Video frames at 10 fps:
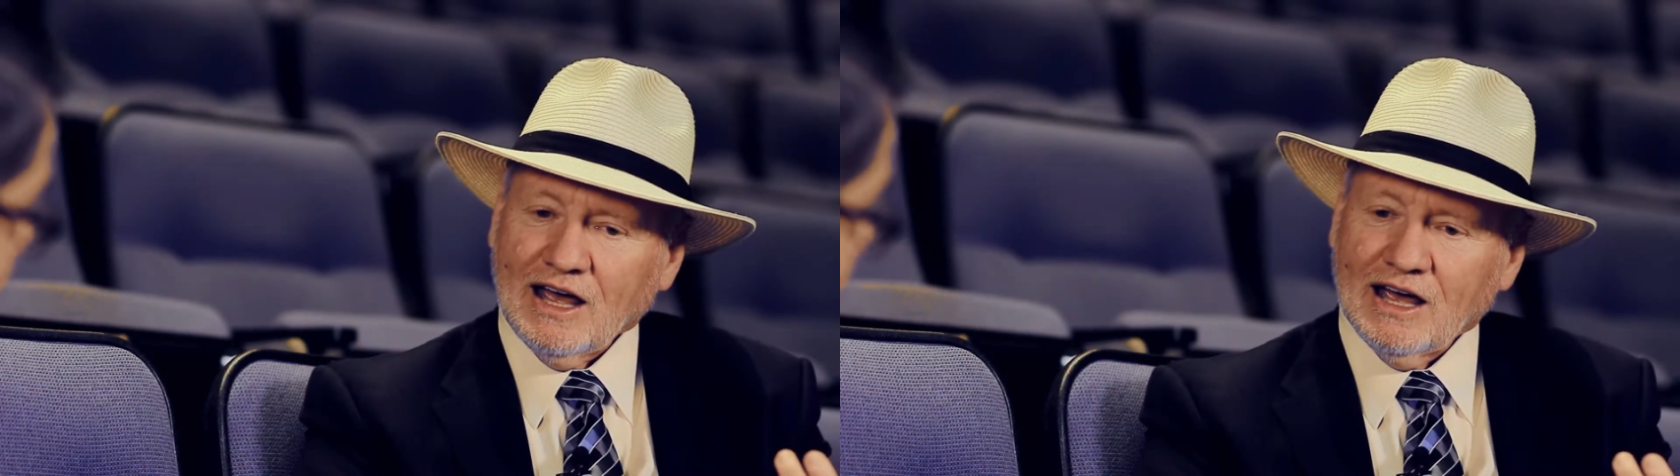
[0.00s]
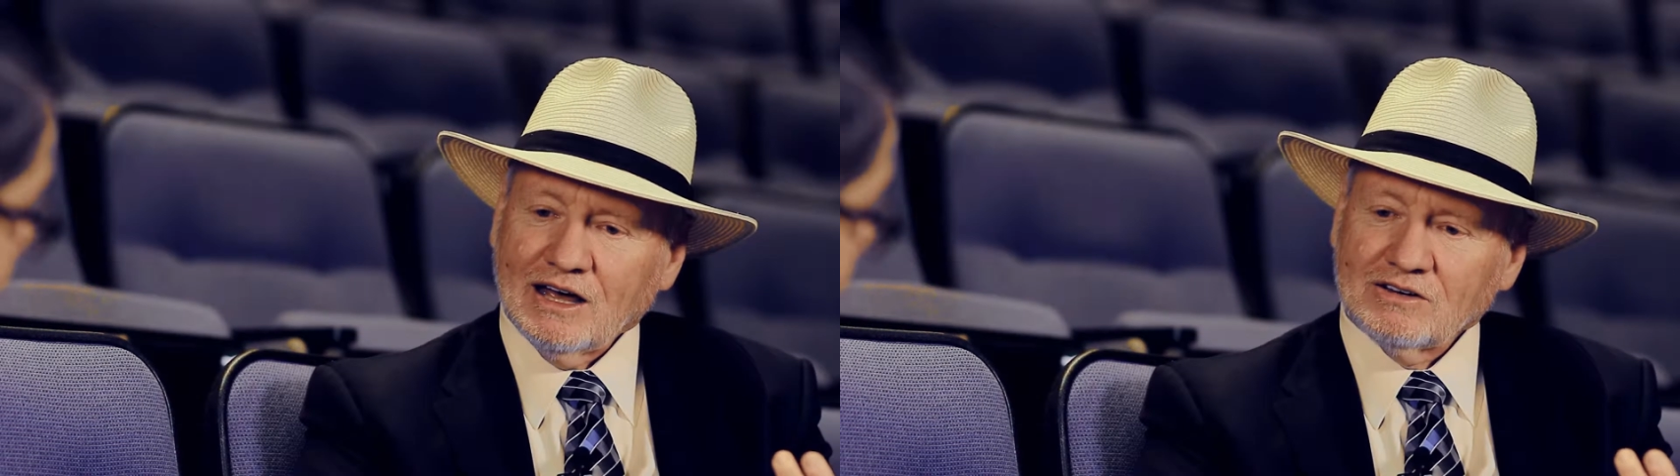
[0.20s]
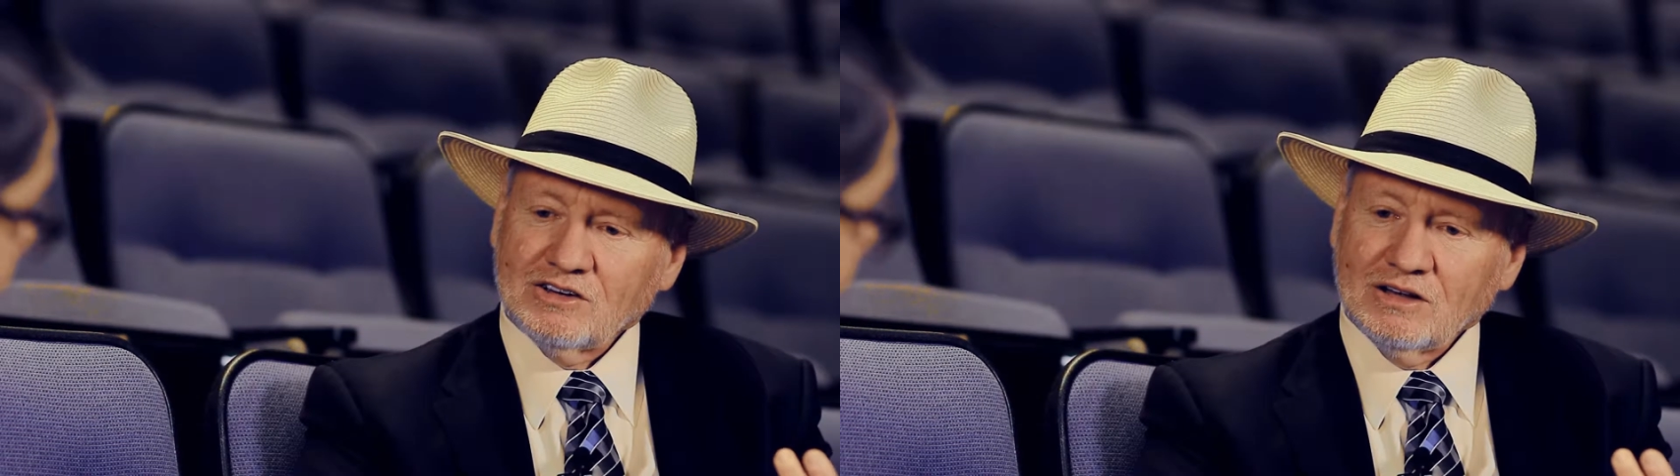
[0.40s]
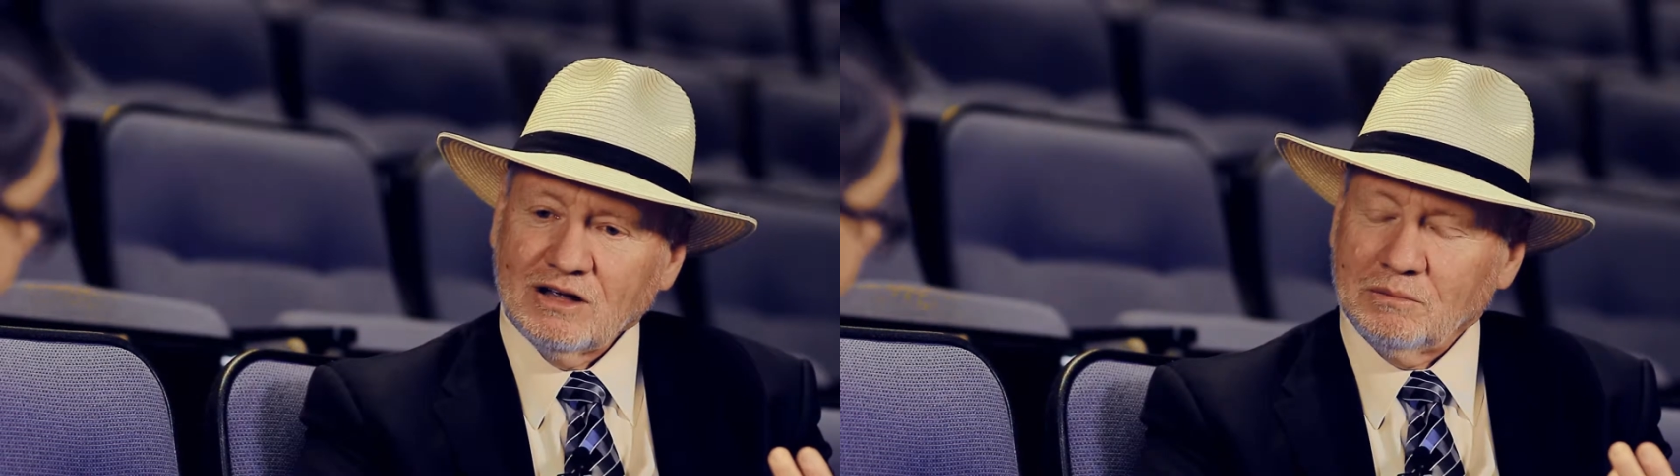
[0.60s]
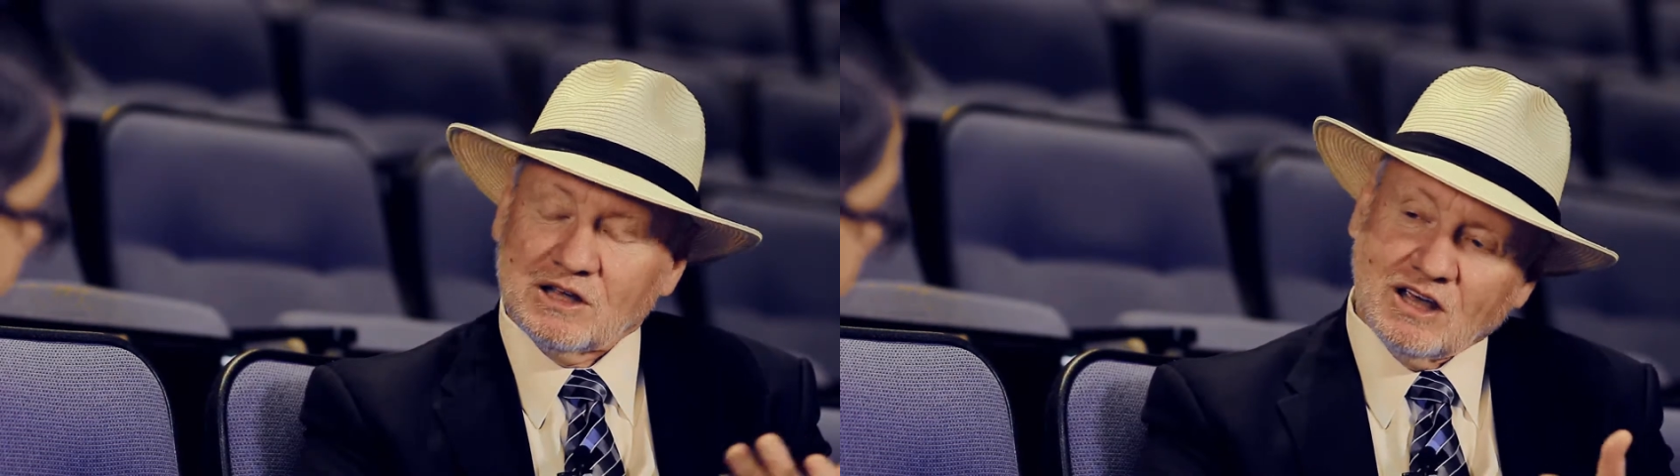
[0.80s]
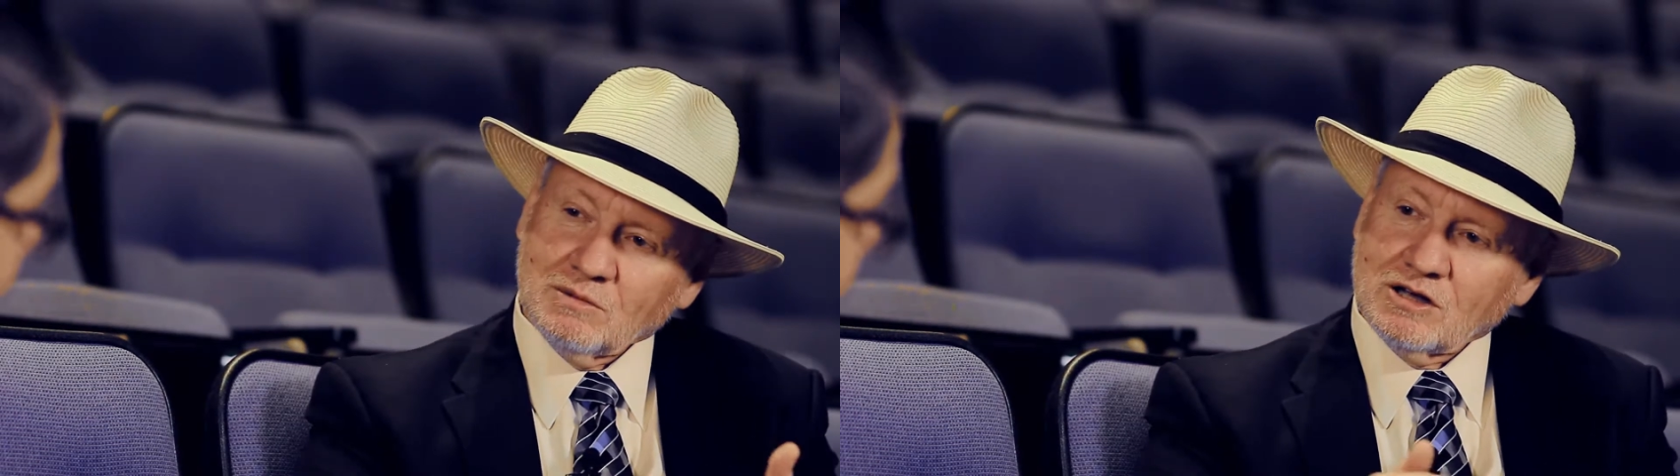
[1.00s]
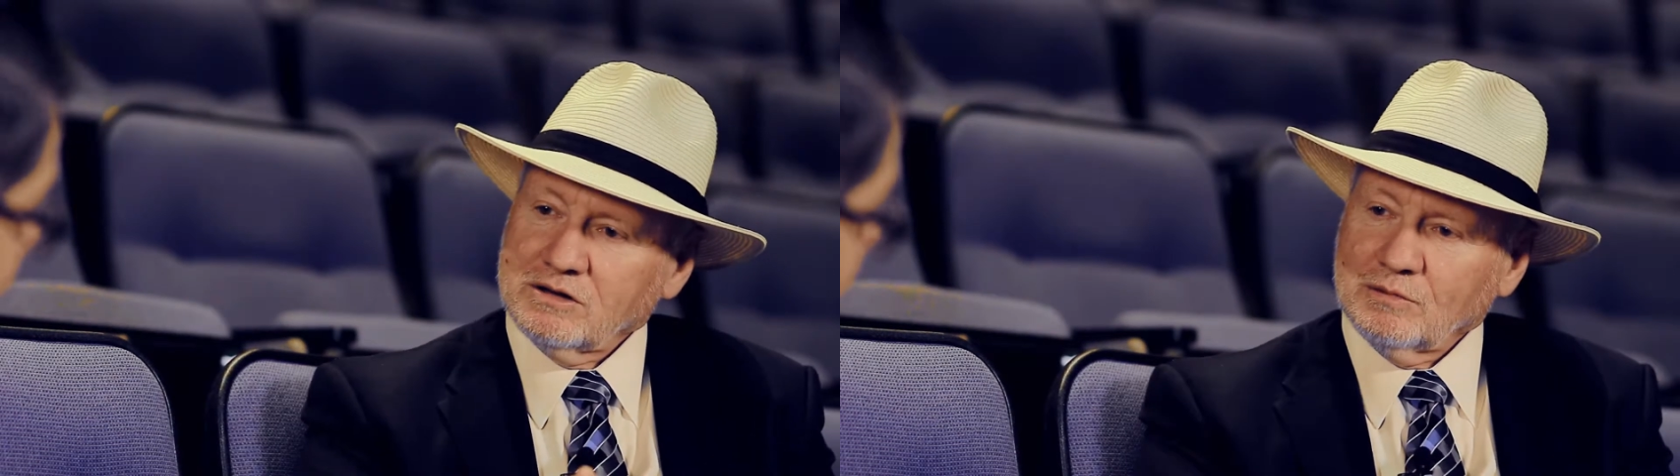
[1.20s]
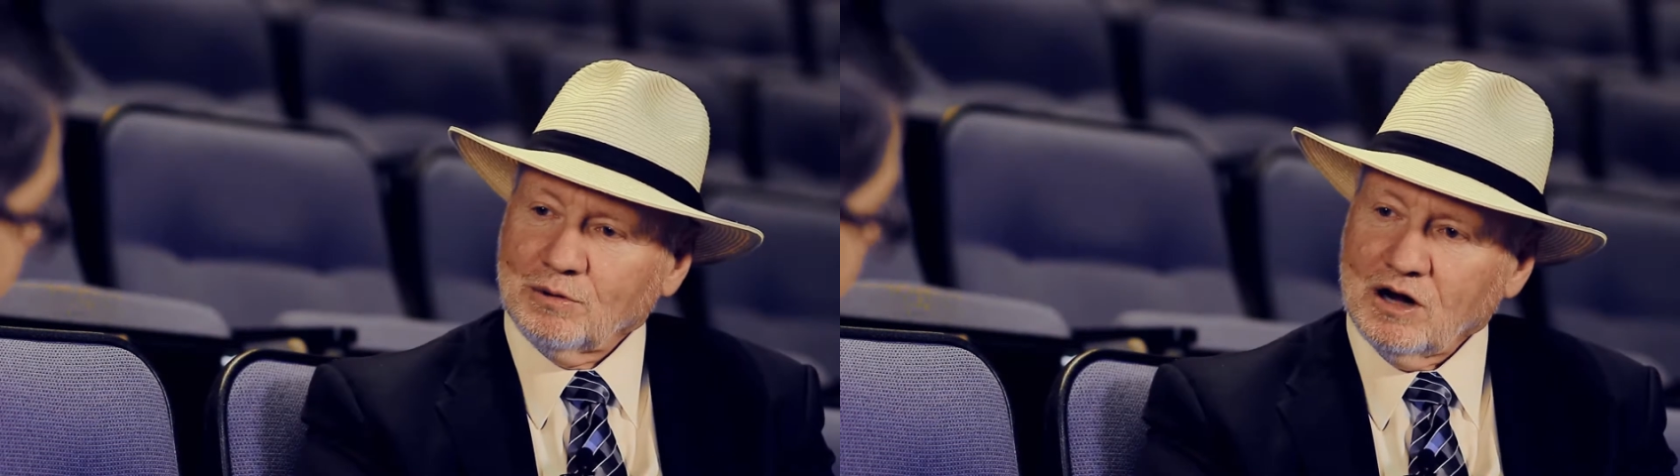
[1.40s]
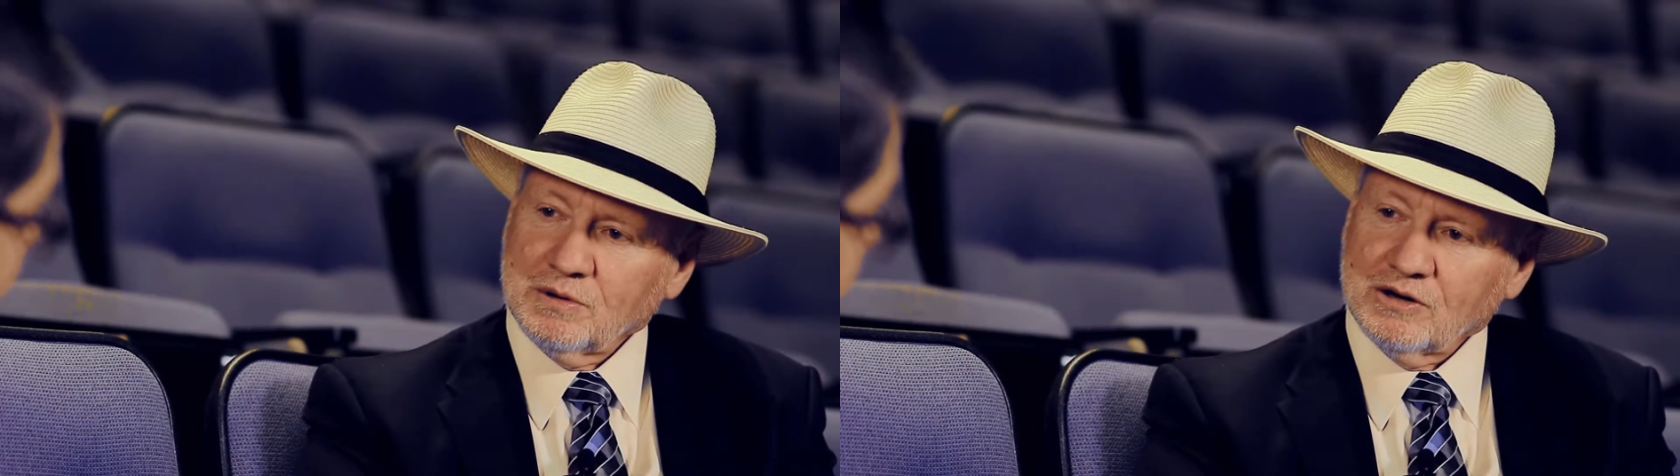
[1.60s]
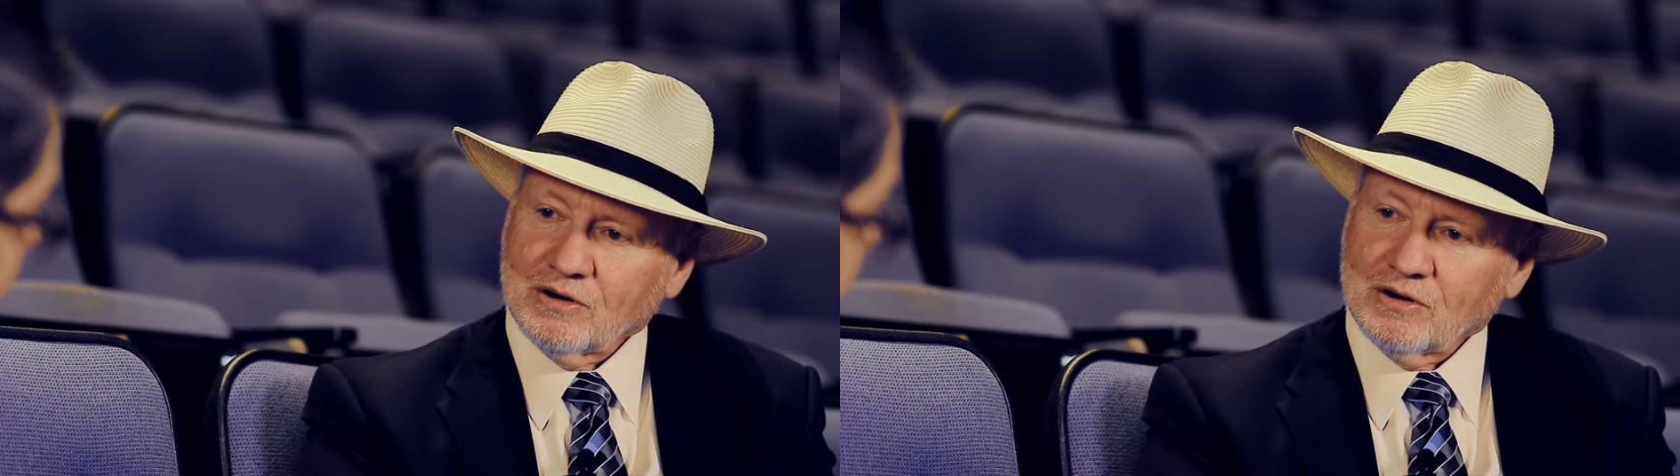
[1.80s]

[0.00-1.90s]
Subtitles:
And it became a clear property